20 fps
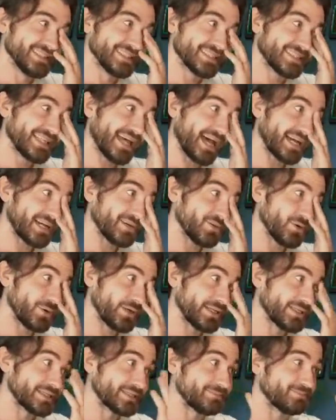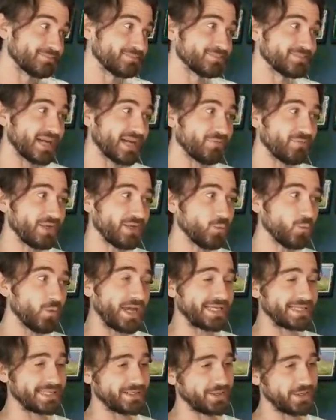stack of Ogans. I feel
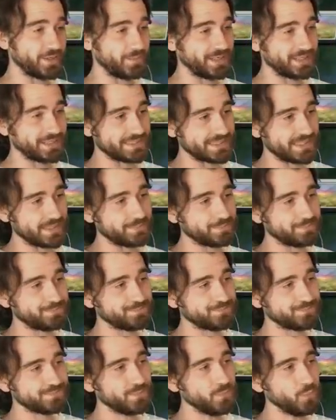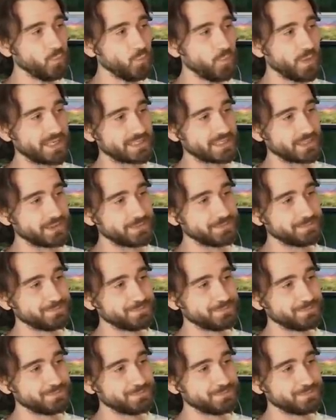way too good about this game. Way too good.